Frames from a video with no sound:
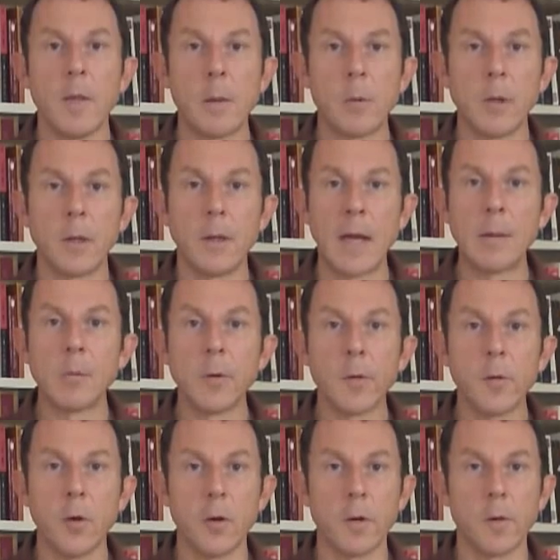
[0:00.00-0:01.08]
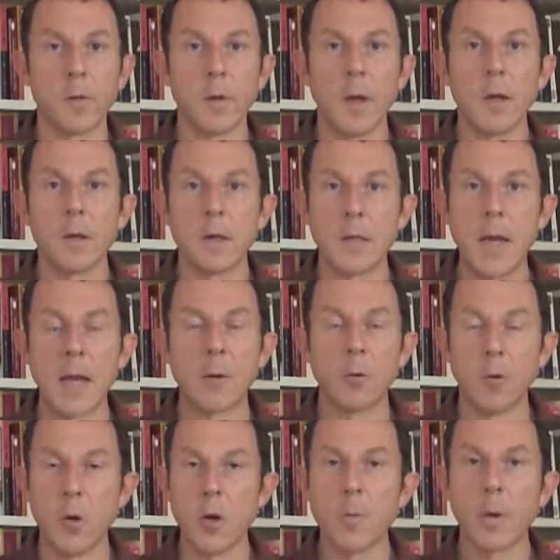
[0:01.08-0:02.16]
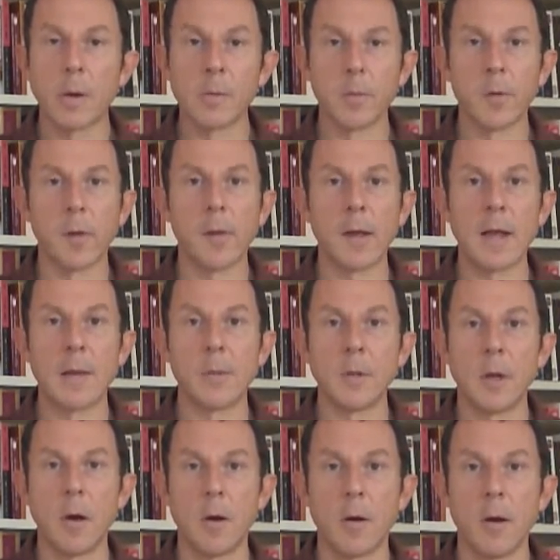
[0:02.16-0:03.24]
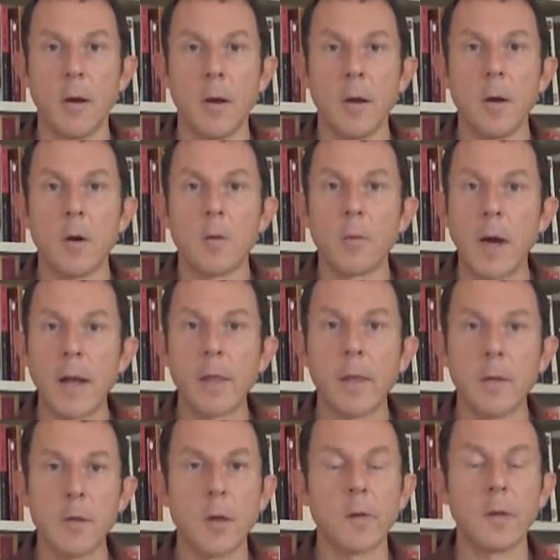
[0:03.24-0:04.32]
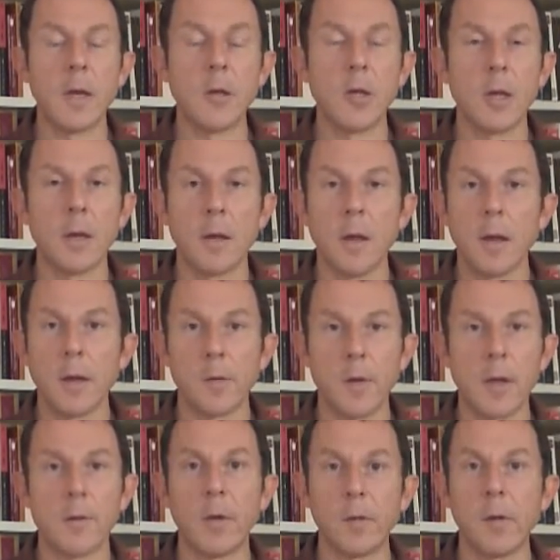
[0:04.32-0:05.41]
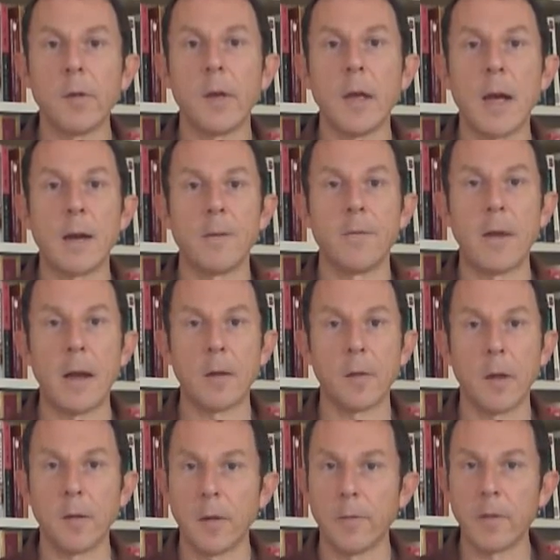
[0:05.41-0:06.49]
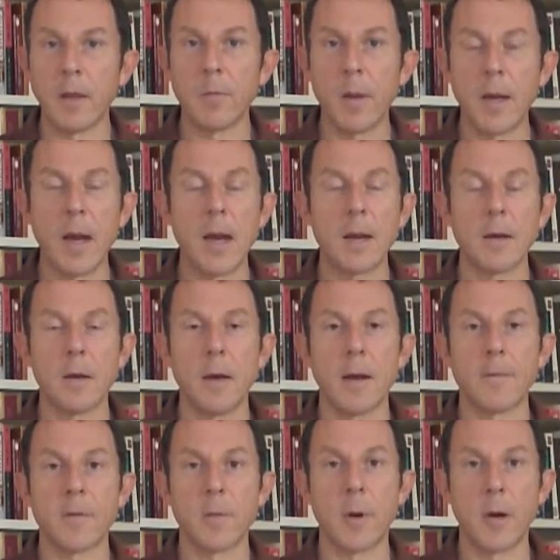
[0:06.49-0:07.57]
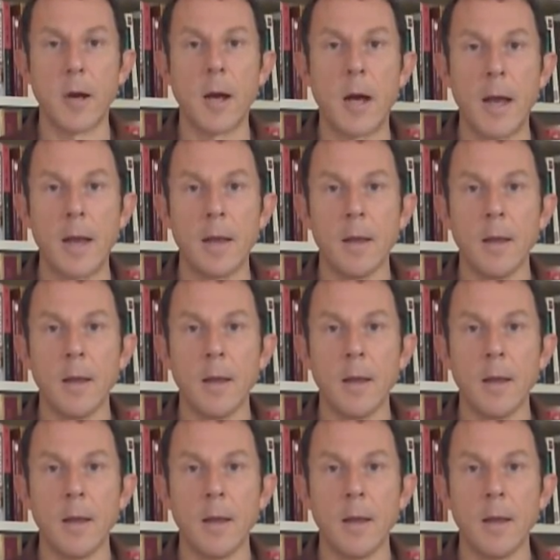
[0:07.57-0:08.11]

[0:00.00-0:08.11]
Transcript: that will enable students to tackle new problems that they come along, rather than just teaching a set of existing artifacts as if they've been handed down from on high.